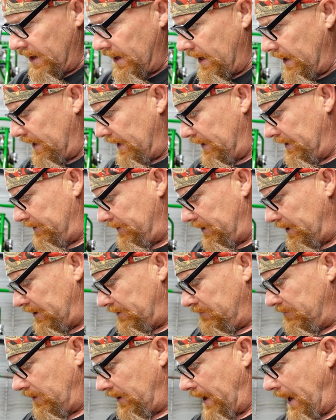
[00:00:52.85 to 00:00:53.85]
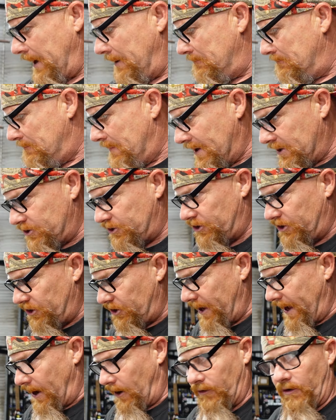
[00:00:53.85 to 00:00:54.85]
and uh, I kind of measured
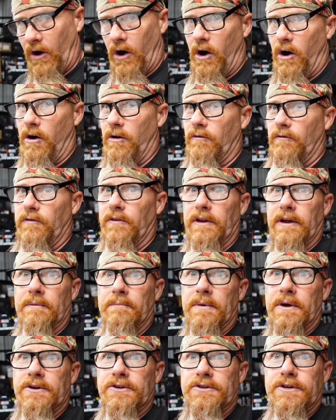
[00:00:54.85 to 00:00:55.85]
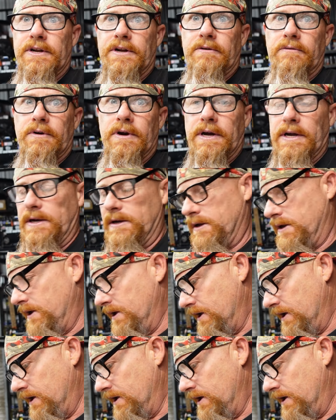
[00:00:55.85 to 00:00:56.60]
it out. Hopefully I measured it right.